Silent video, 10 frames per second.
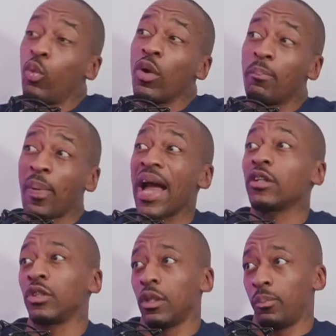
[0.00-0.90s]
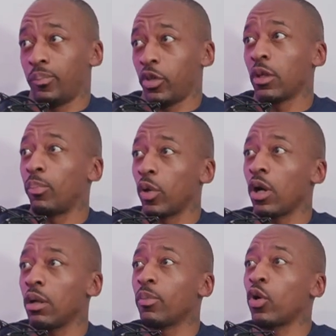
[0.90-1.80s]
brought it back to the
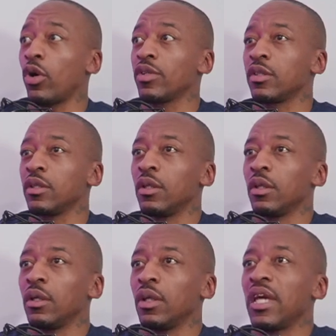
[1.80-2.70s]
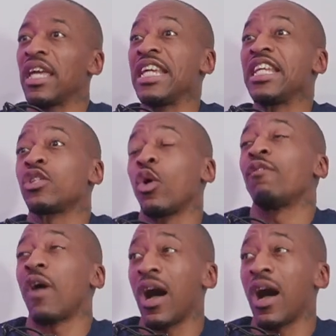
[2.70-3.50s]
block because he is of